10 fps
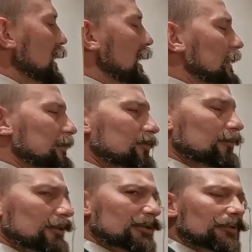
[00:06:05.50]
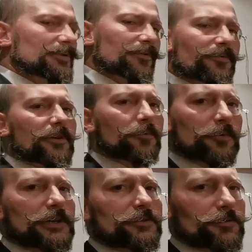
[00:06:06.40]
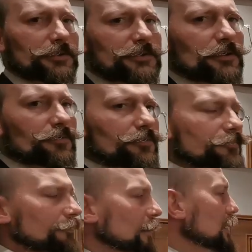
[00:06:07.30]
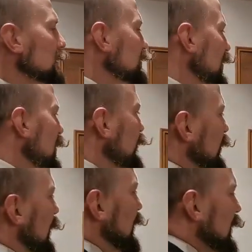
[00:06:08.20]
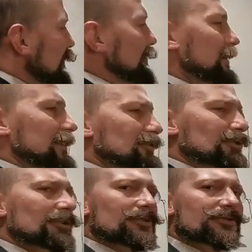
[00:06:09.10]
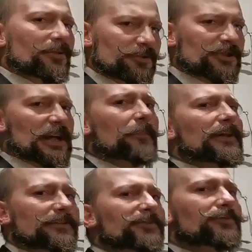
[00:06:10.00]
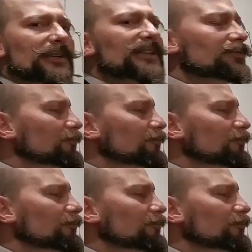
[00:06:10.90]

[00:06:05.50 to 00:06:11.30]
And in doing so, it could very well injure itself. So having a leather edge to slam into is